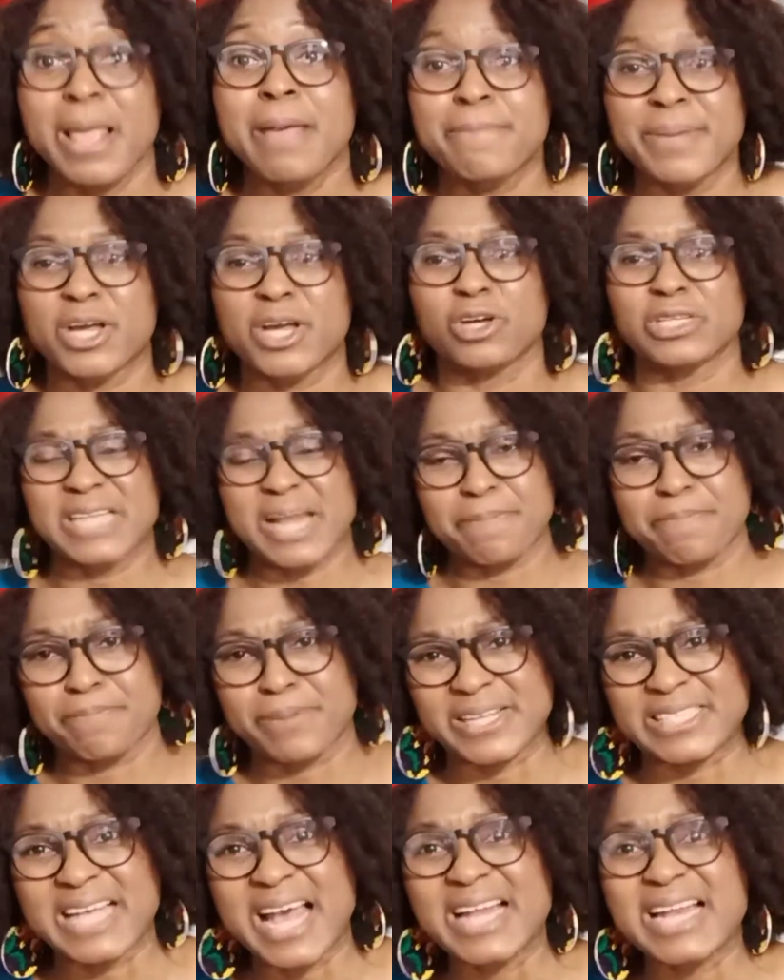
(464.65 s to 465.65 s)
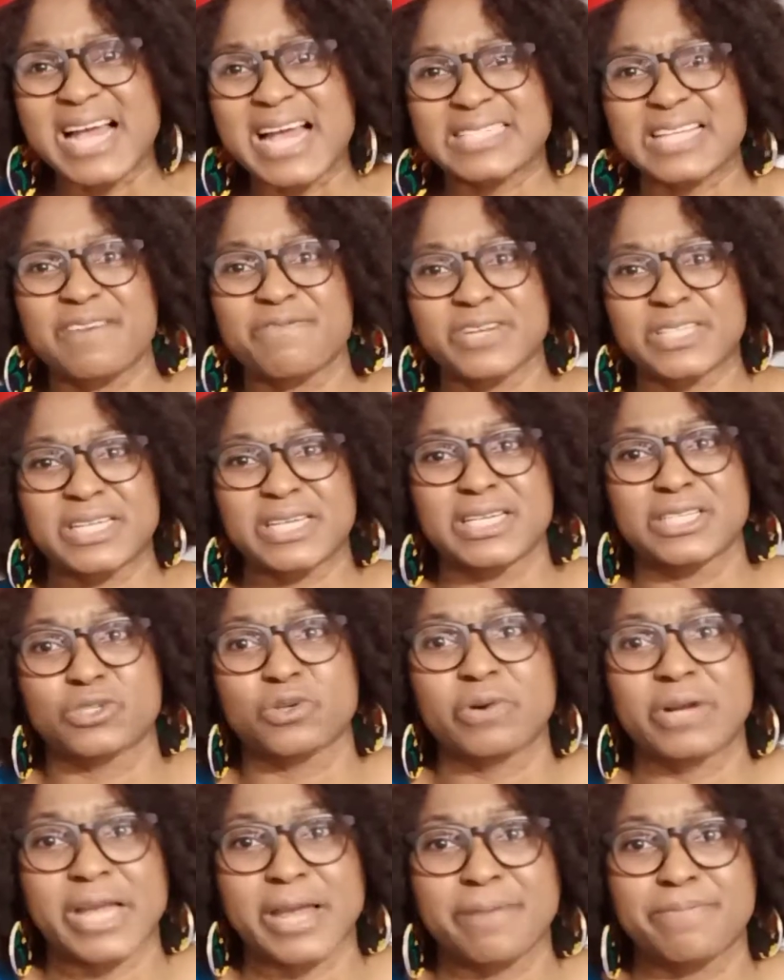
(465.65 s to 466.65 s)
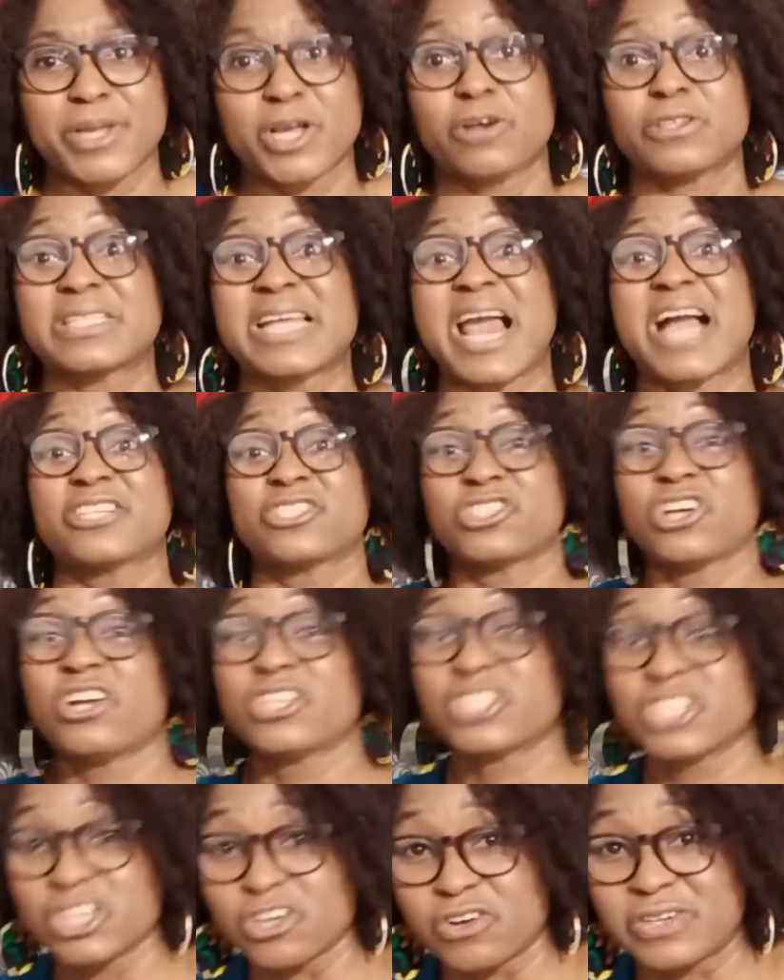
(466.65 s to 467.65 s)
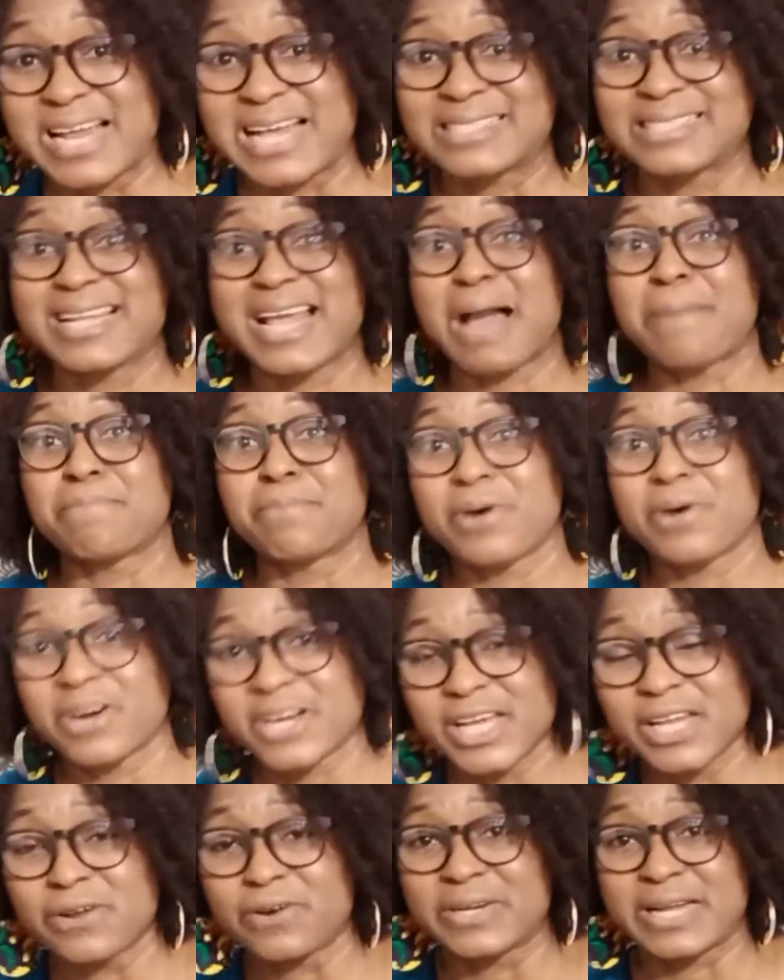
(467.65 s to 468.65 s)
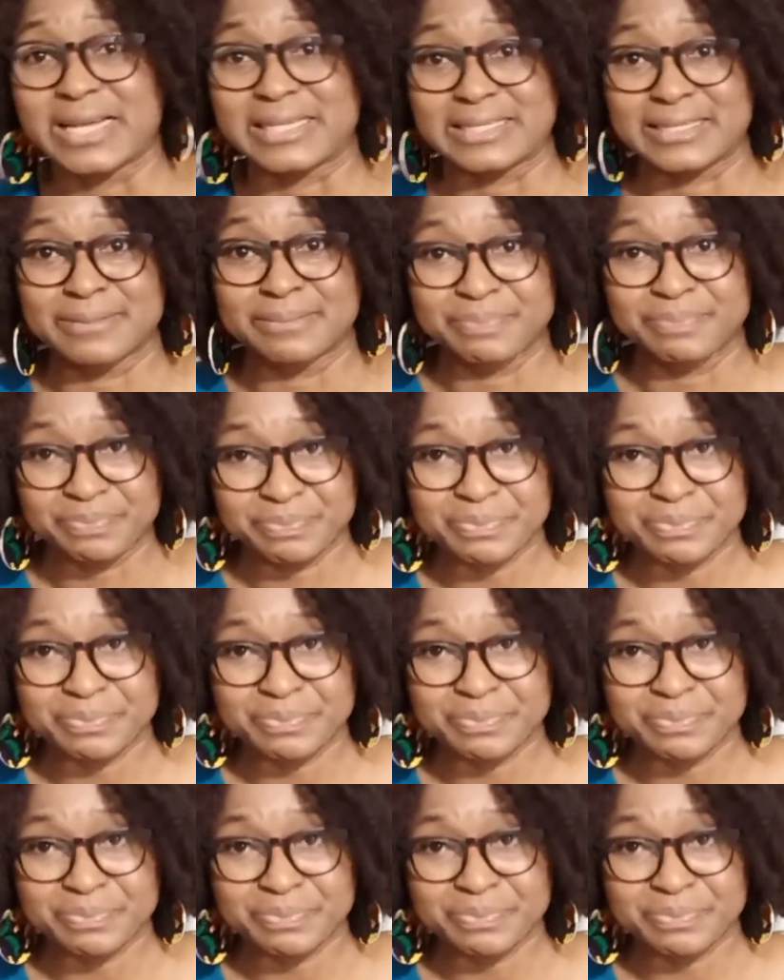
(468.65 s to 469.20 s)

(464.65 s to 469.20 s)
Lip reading: because they pretend that everything is okay, because they are judging others, they are mocking others.